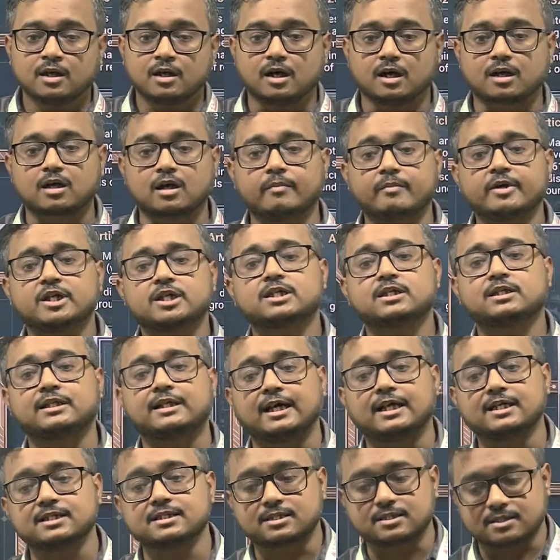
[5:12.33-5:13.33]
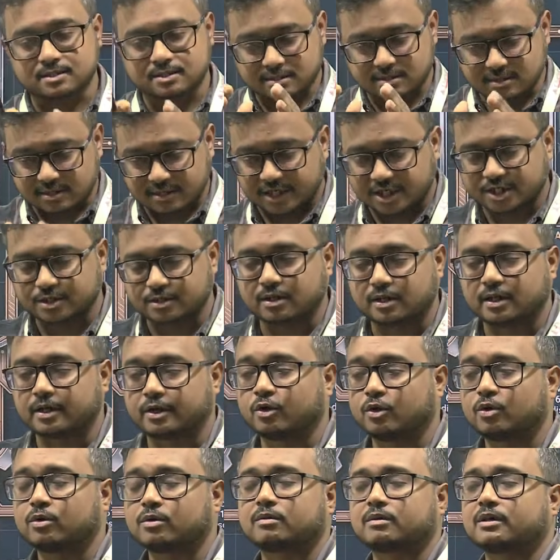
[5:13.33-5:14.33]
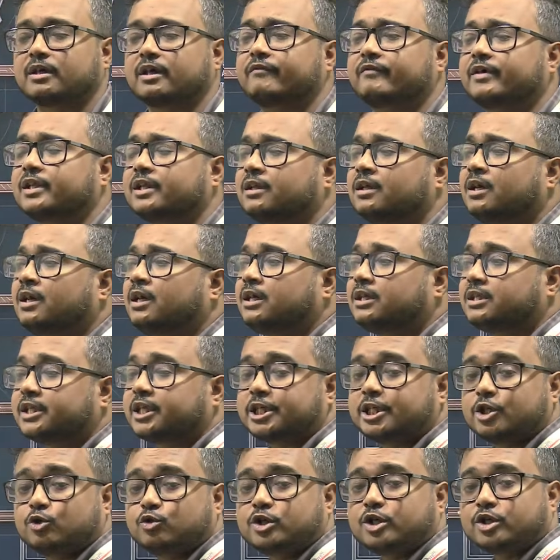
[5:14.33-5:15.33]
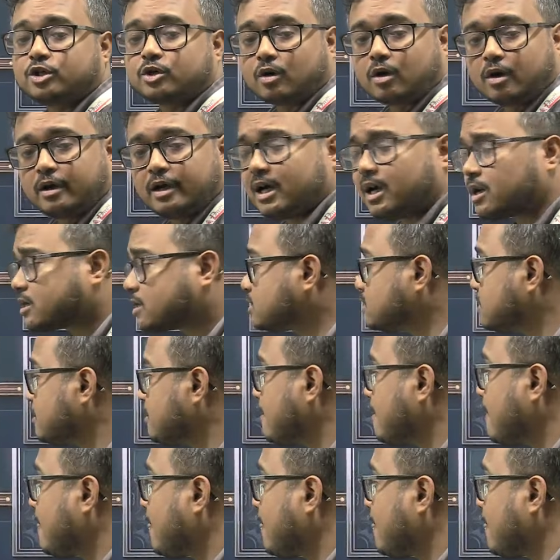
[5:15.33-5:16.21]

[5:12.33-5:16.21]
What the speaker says: a commission that is given the duty to conduct,